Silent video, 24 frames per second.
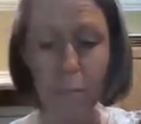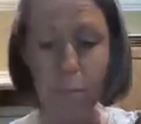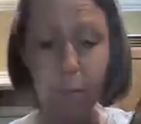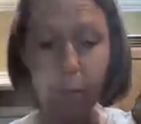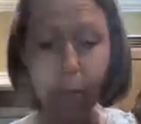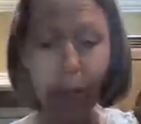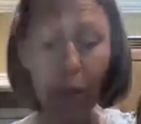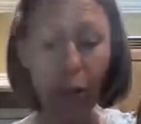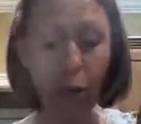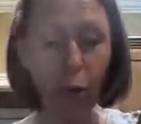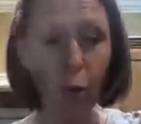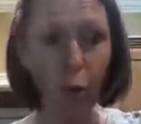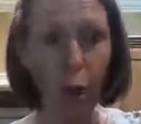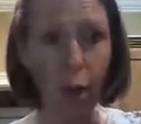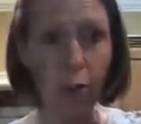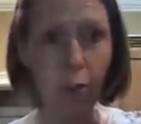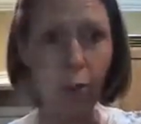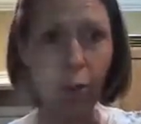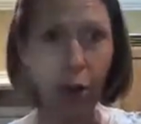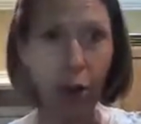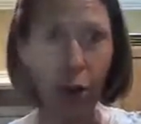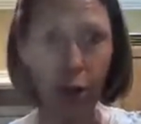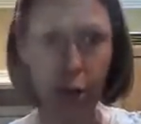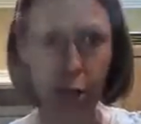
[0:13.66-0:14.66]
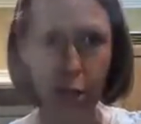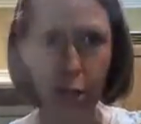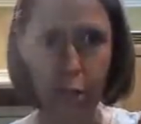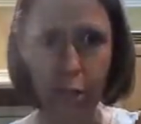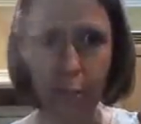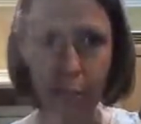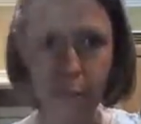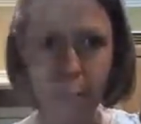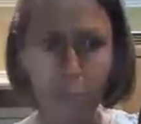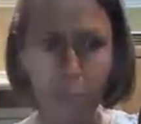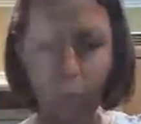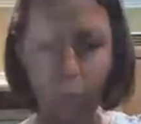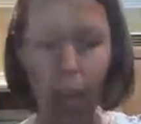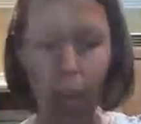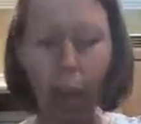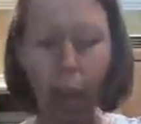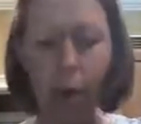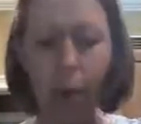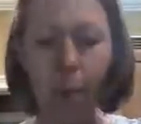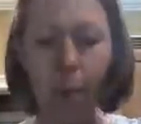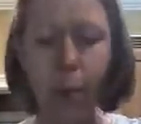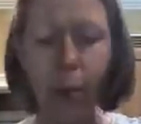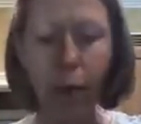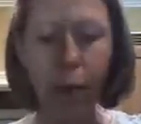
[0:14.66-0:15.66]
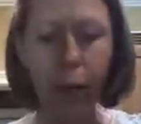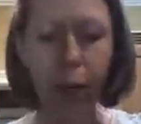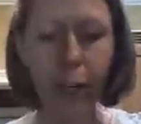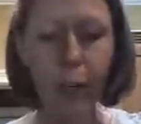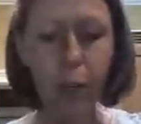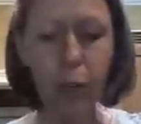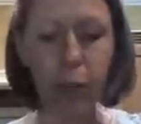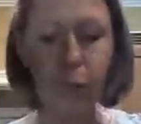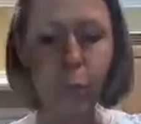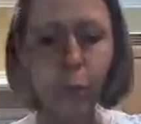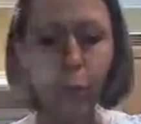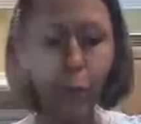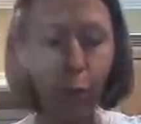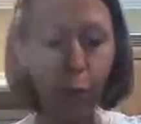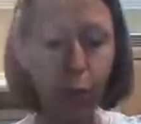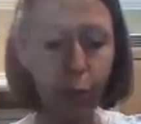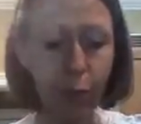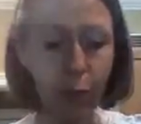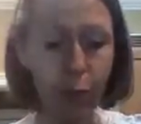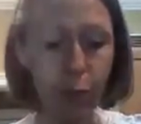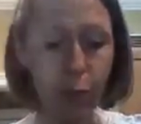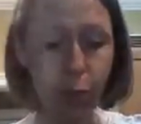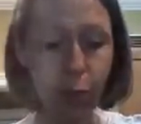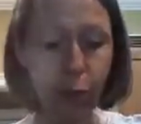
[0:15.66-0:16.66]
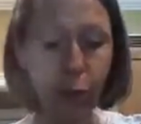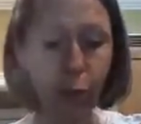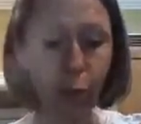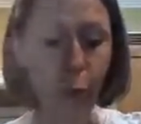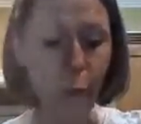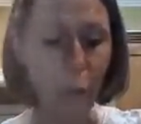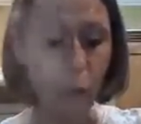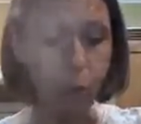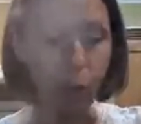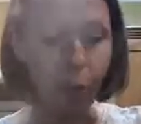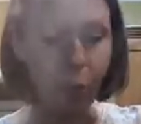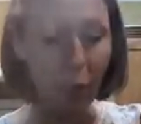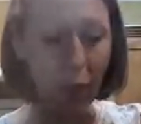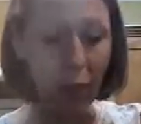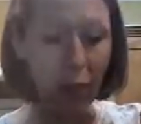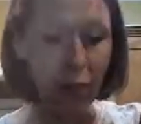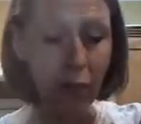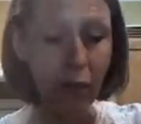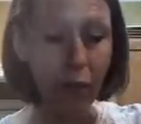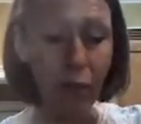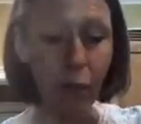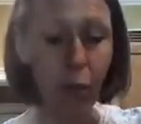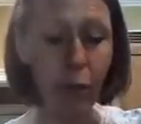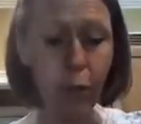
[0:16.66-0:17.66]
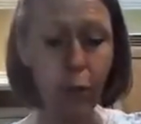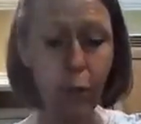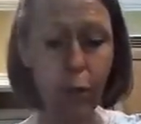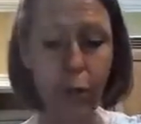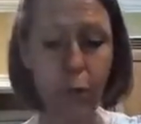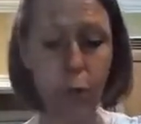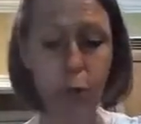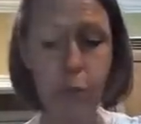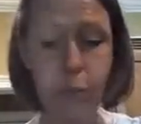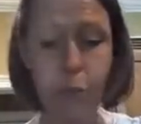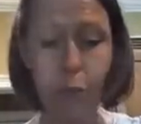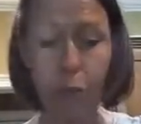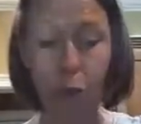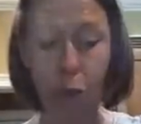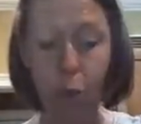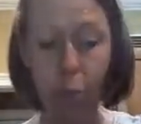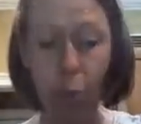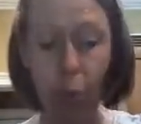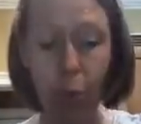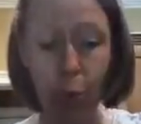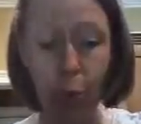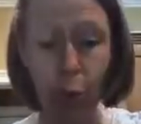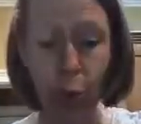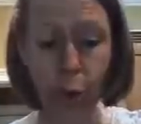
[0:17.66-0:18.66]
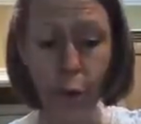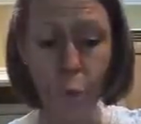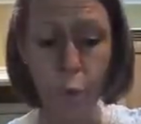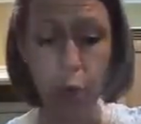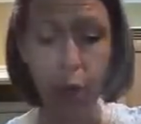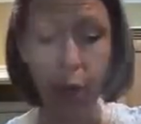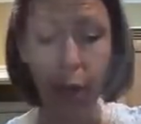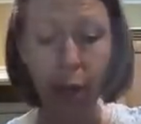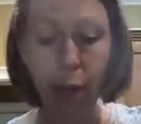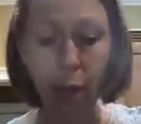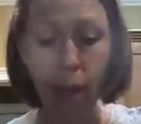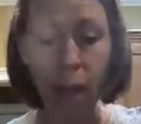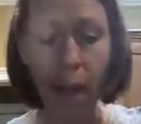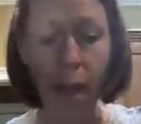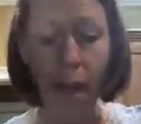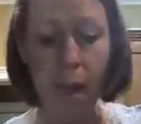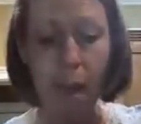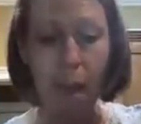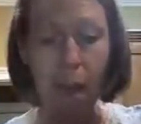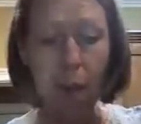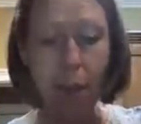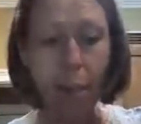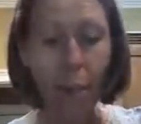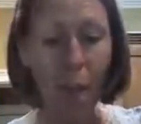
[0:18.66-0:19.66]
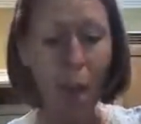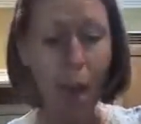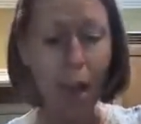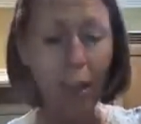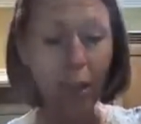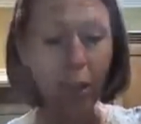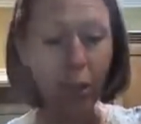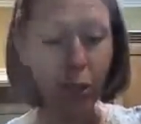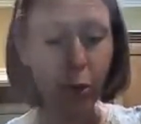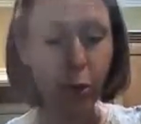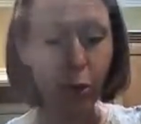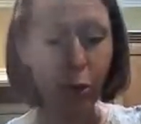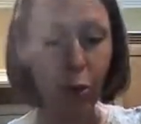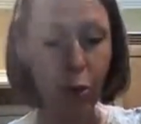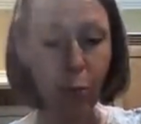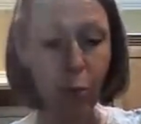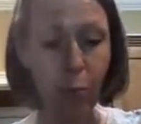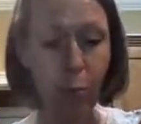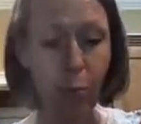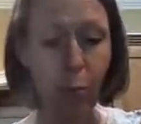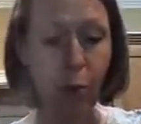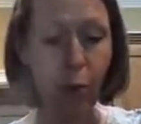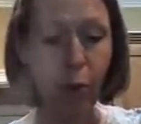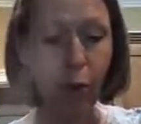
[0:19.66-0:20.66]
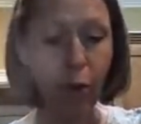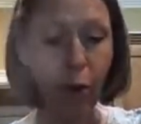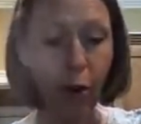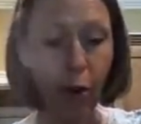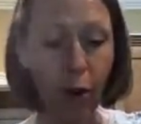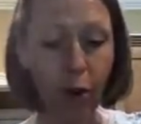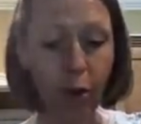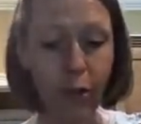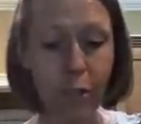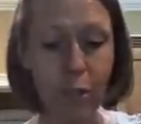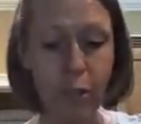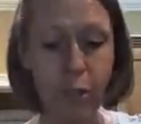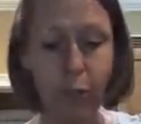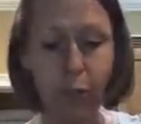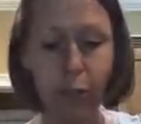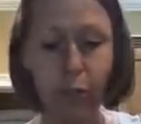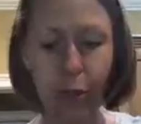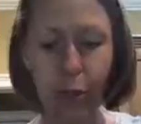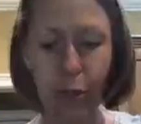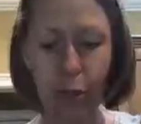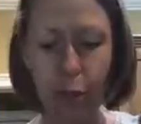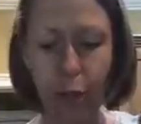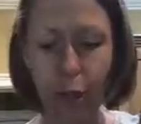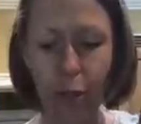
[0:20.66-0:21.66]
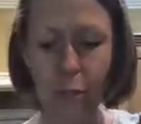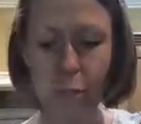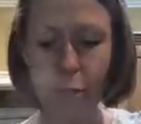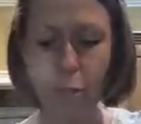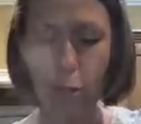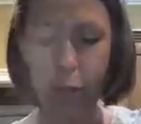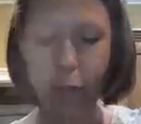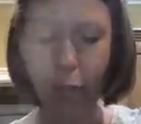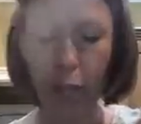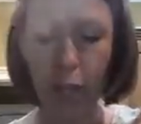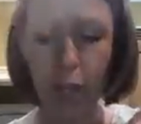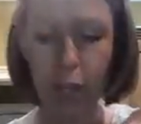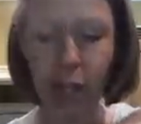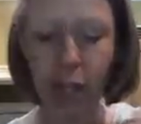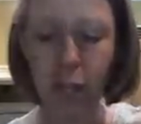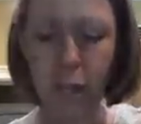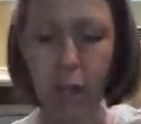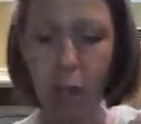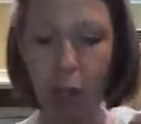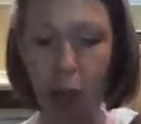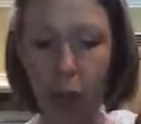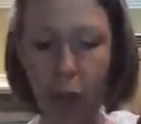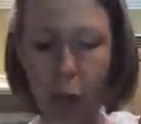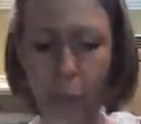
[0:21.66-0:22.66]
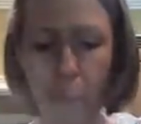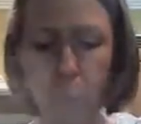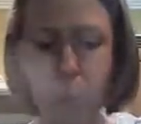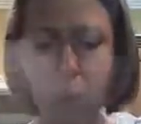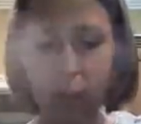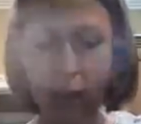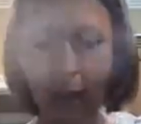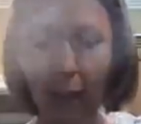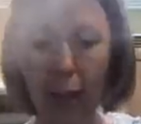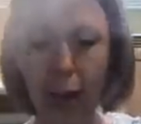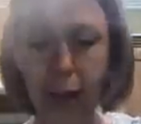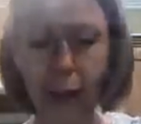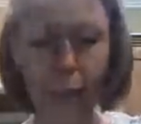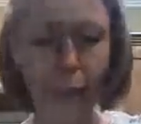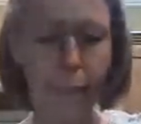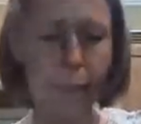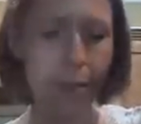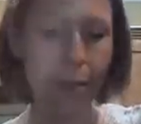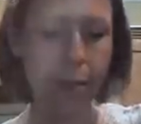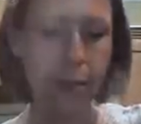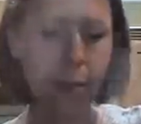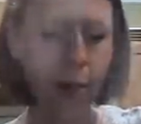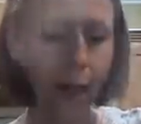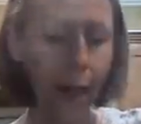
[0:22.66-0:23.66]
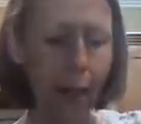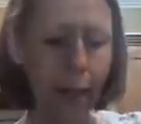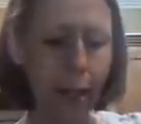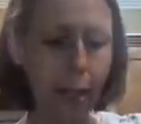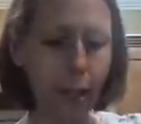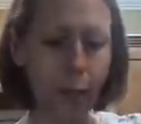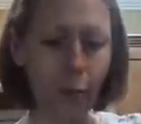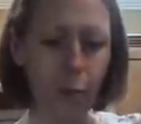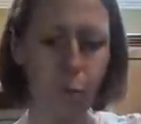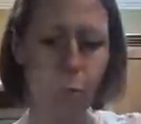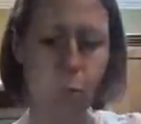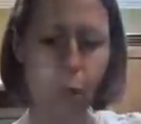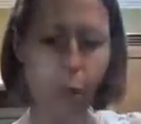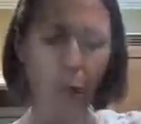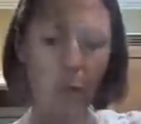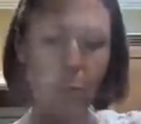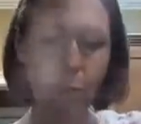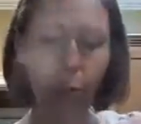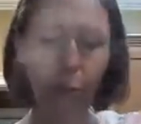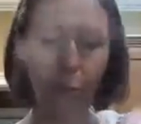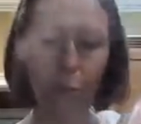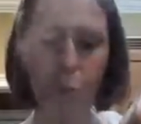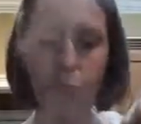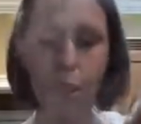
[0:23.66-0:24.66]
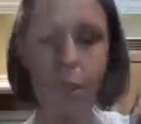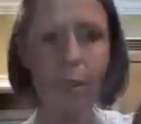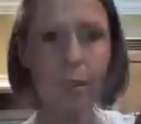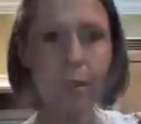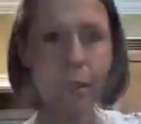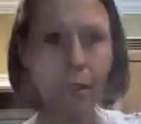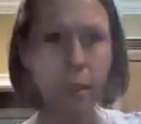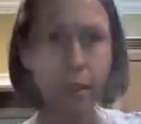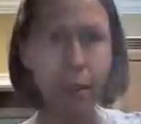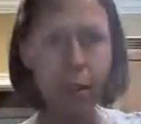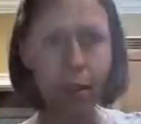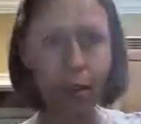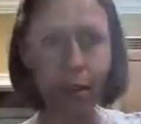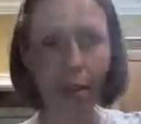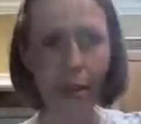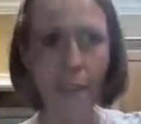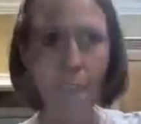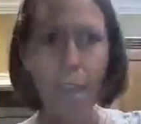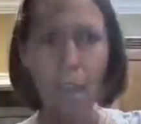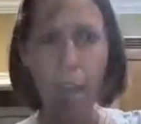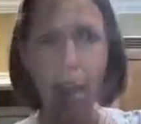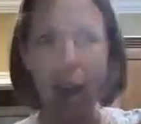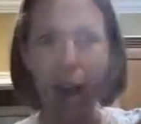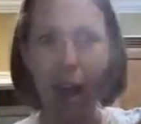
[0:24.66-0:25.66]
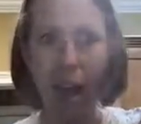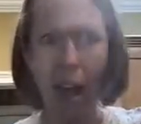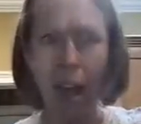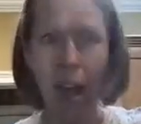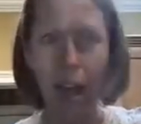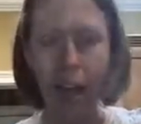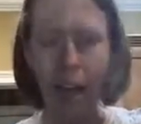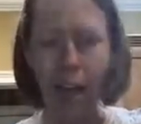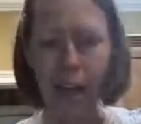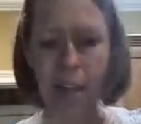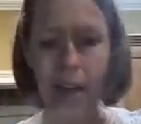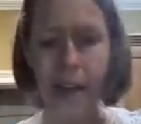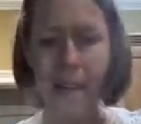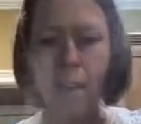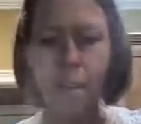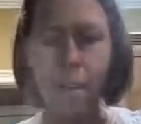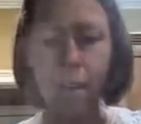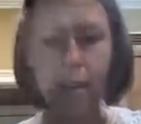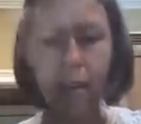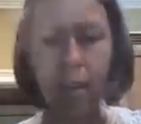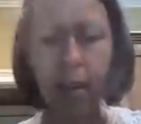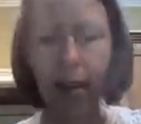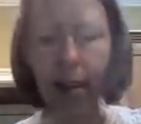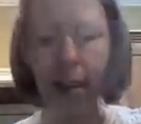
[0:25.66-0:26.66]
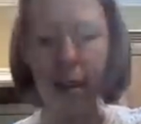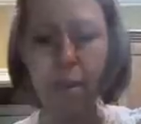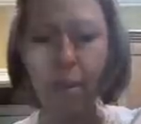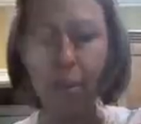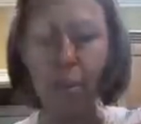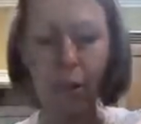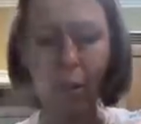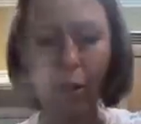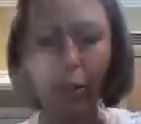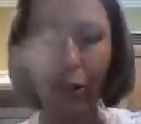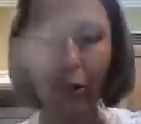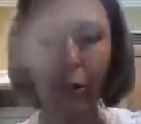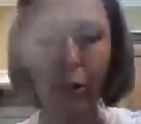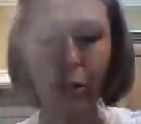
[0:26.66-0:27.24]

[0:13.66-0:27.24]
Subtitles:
ground turkey, but you could use ground beef, you could use ground pork. I just prefer to use the ground turkey because I get the 93% lean, and it's just a